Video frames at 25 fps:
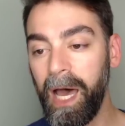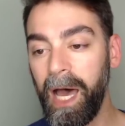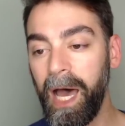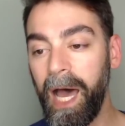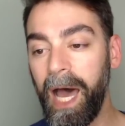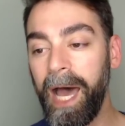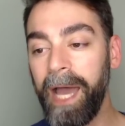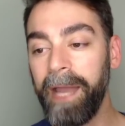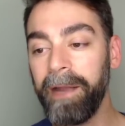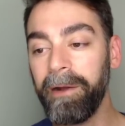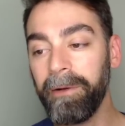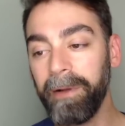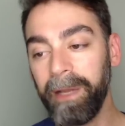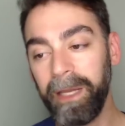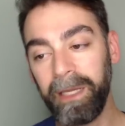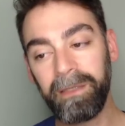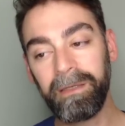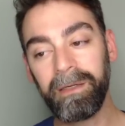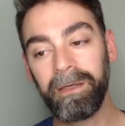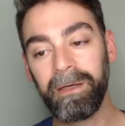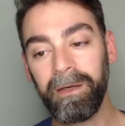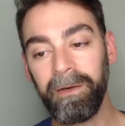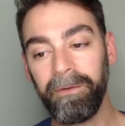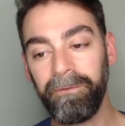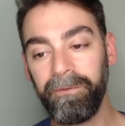
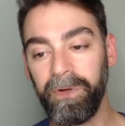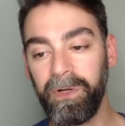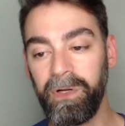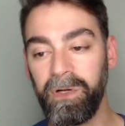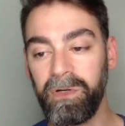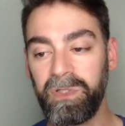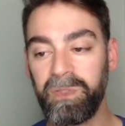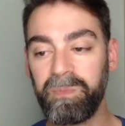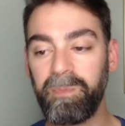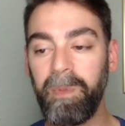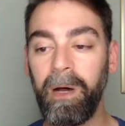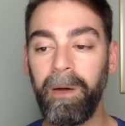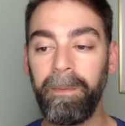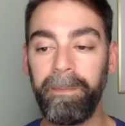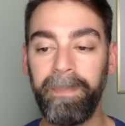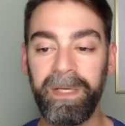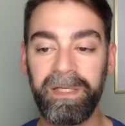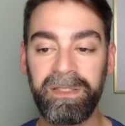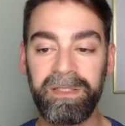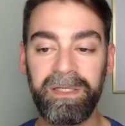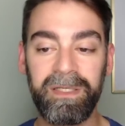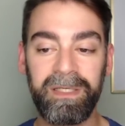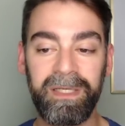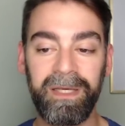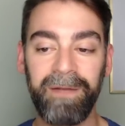Hiring for your small
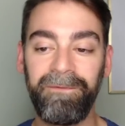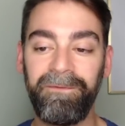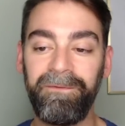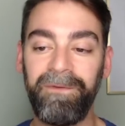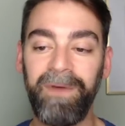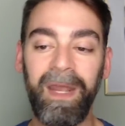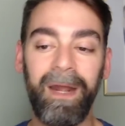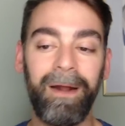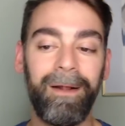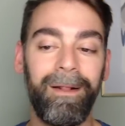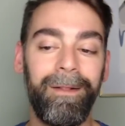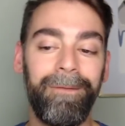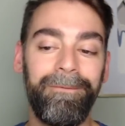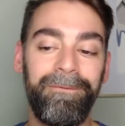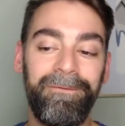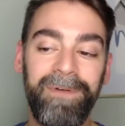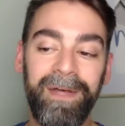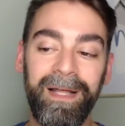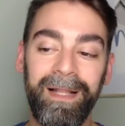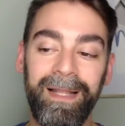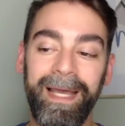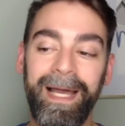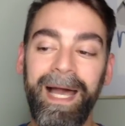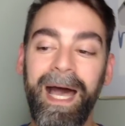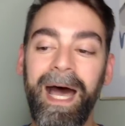business can feel
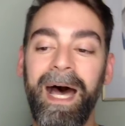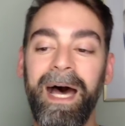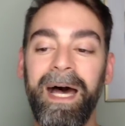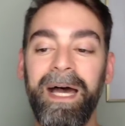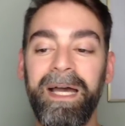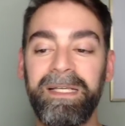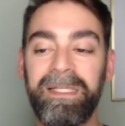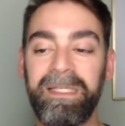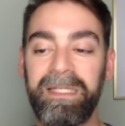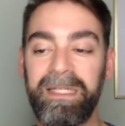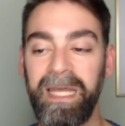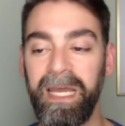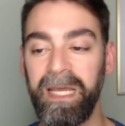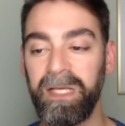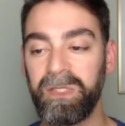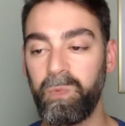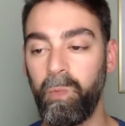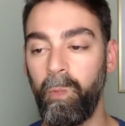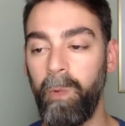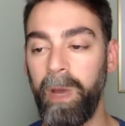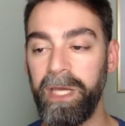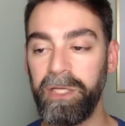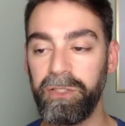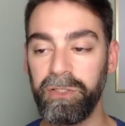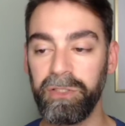like a high-stakes
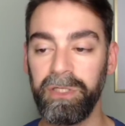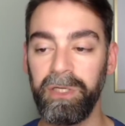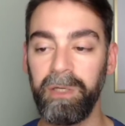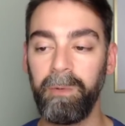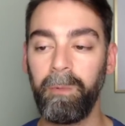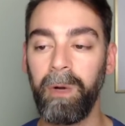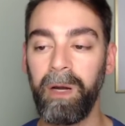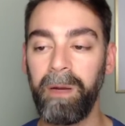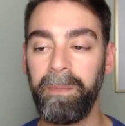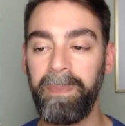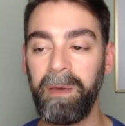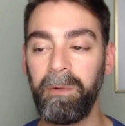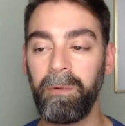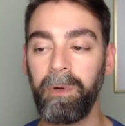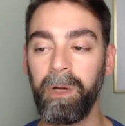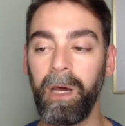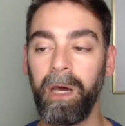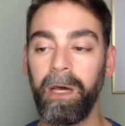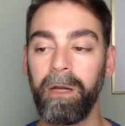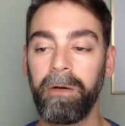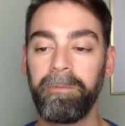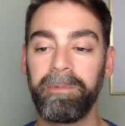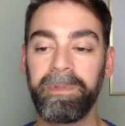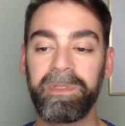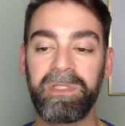wager. You want to be
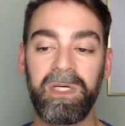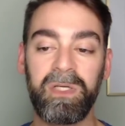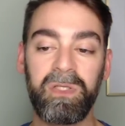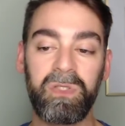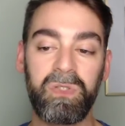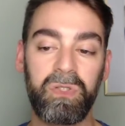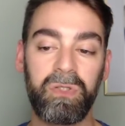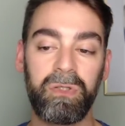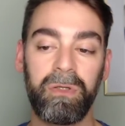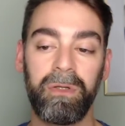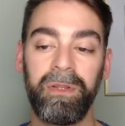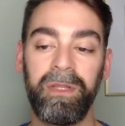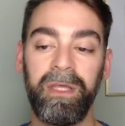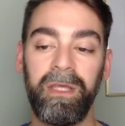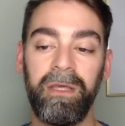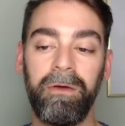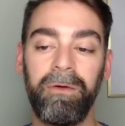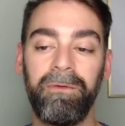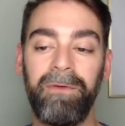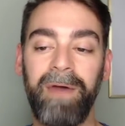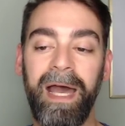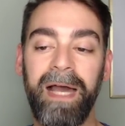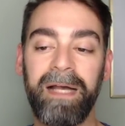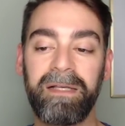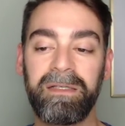100% certain that you
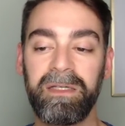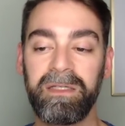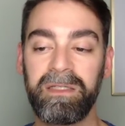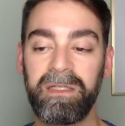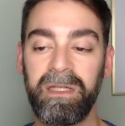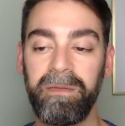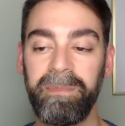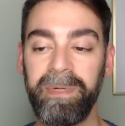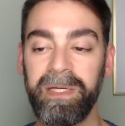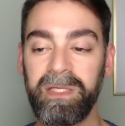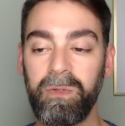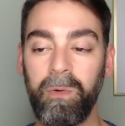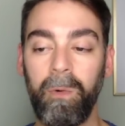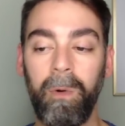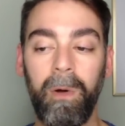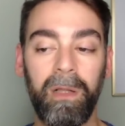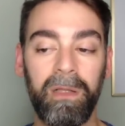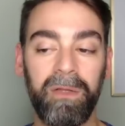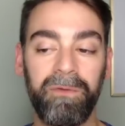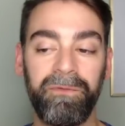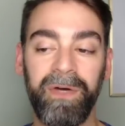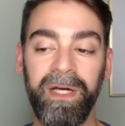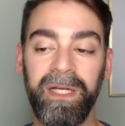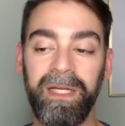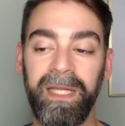have access to the best
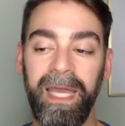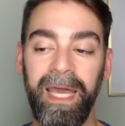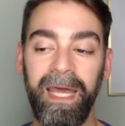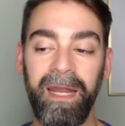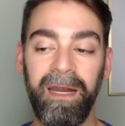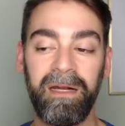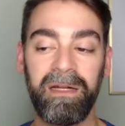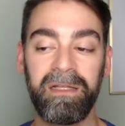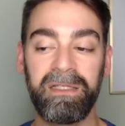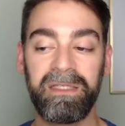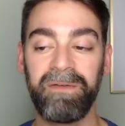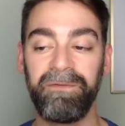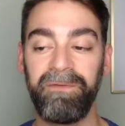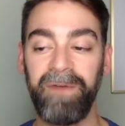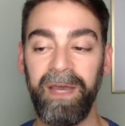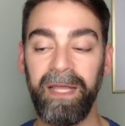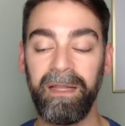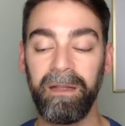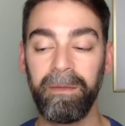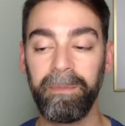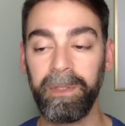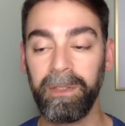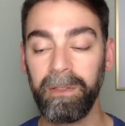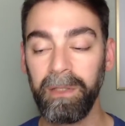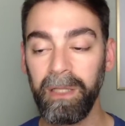qualified candidates
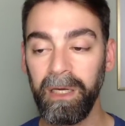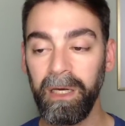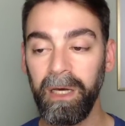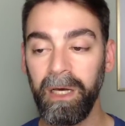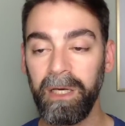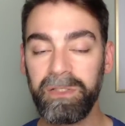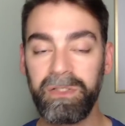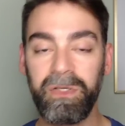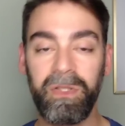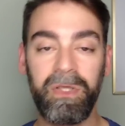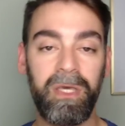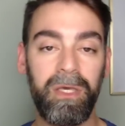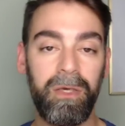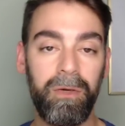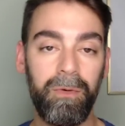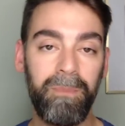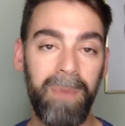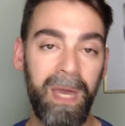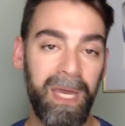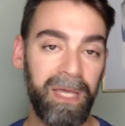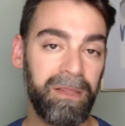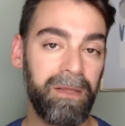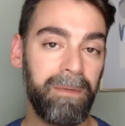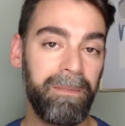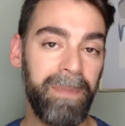available so that you
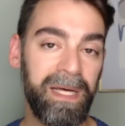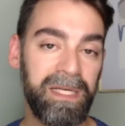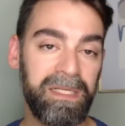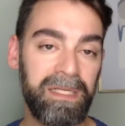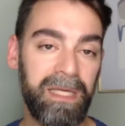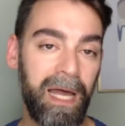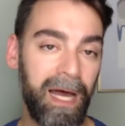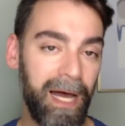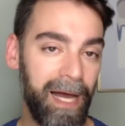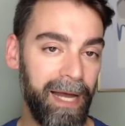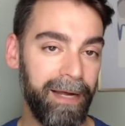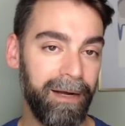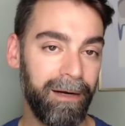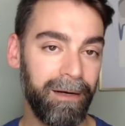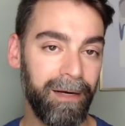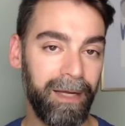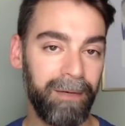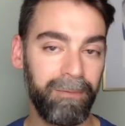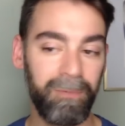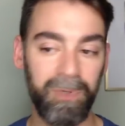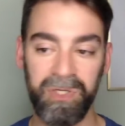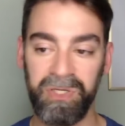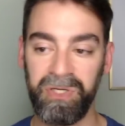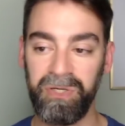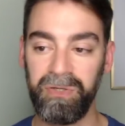make the best hire
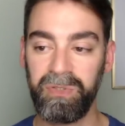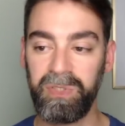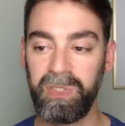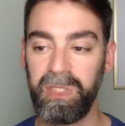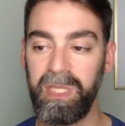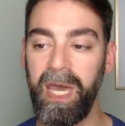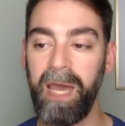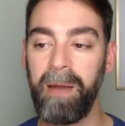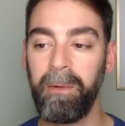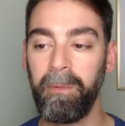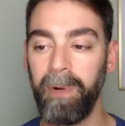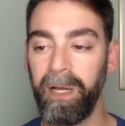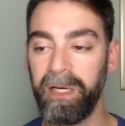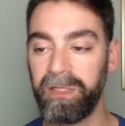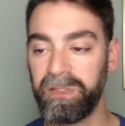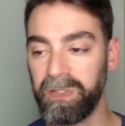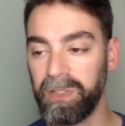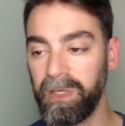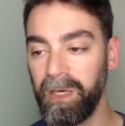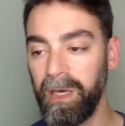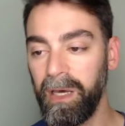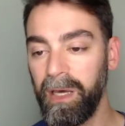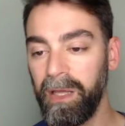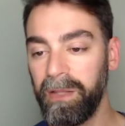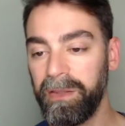and reduce that
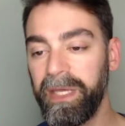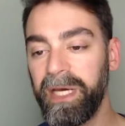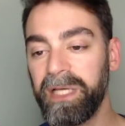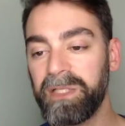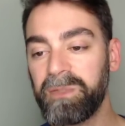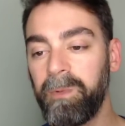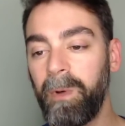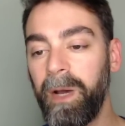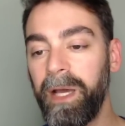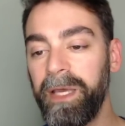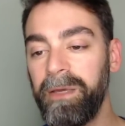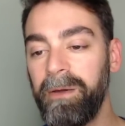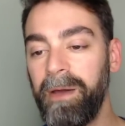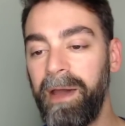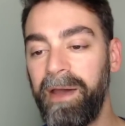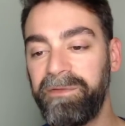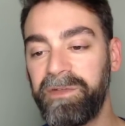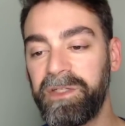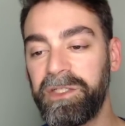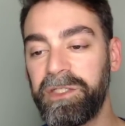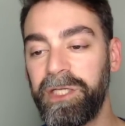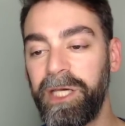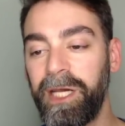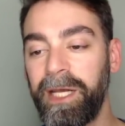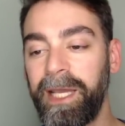risk. That's why you have
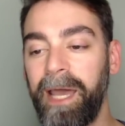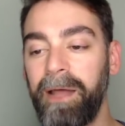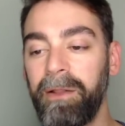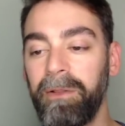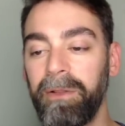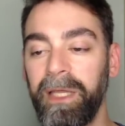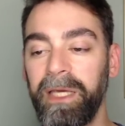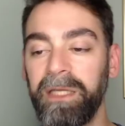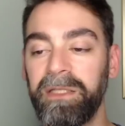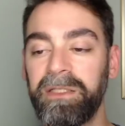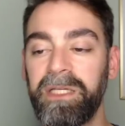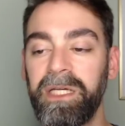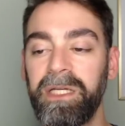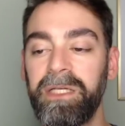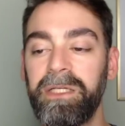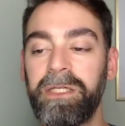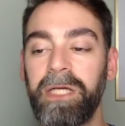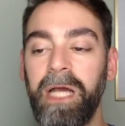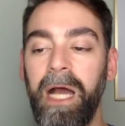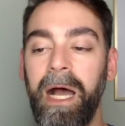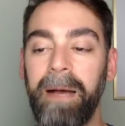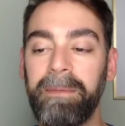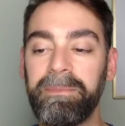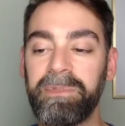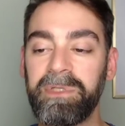to check out LinkedIn
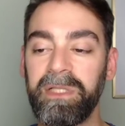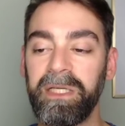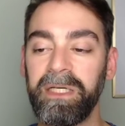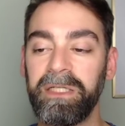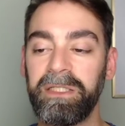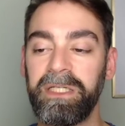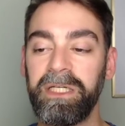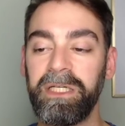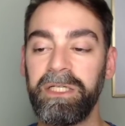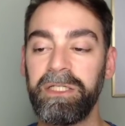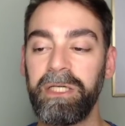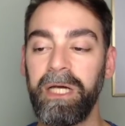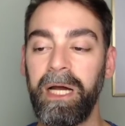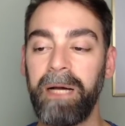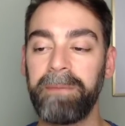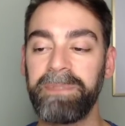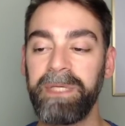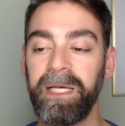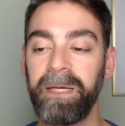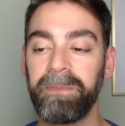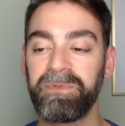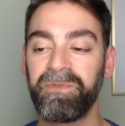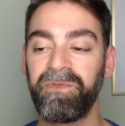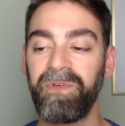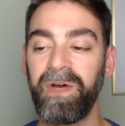Jobs. LinkedIn
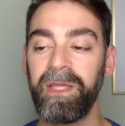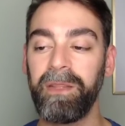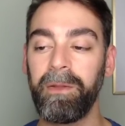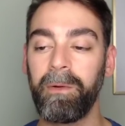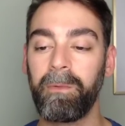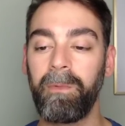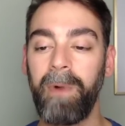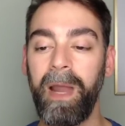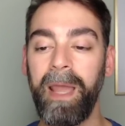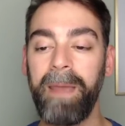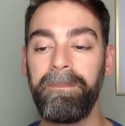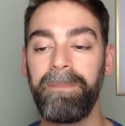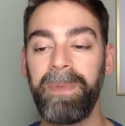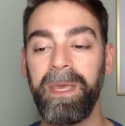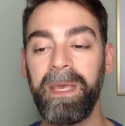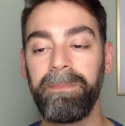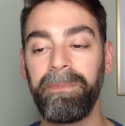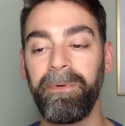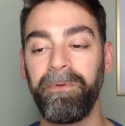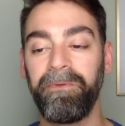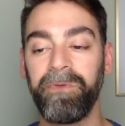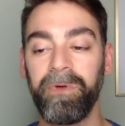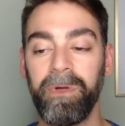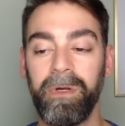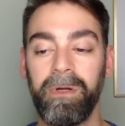Jobs helps find the right
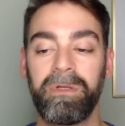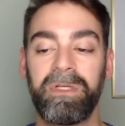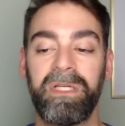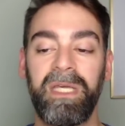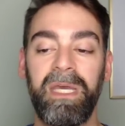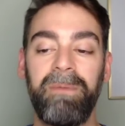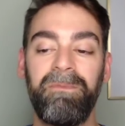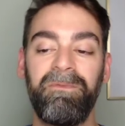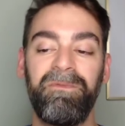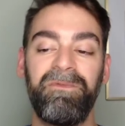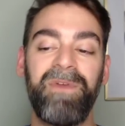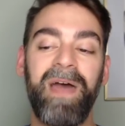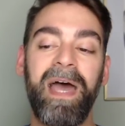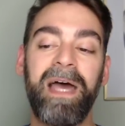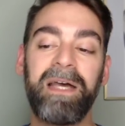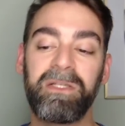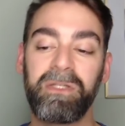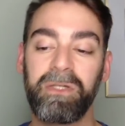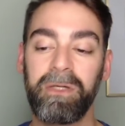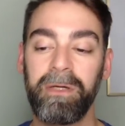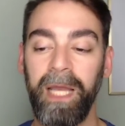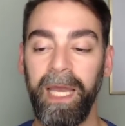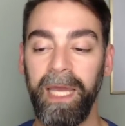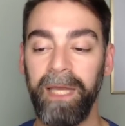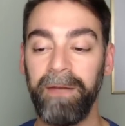people for your team
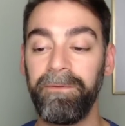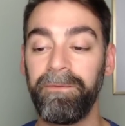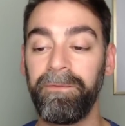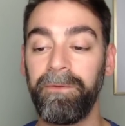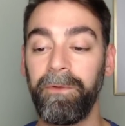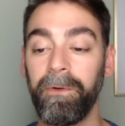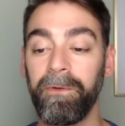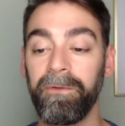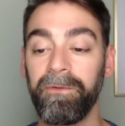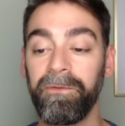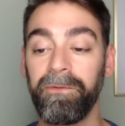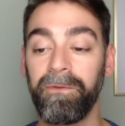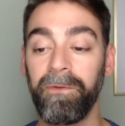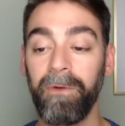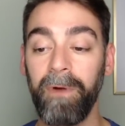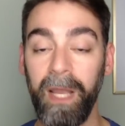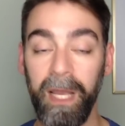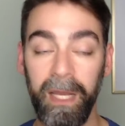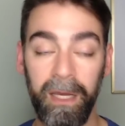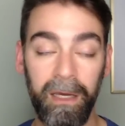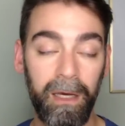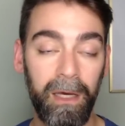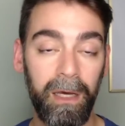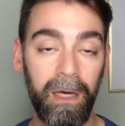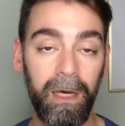faster and for
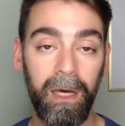free.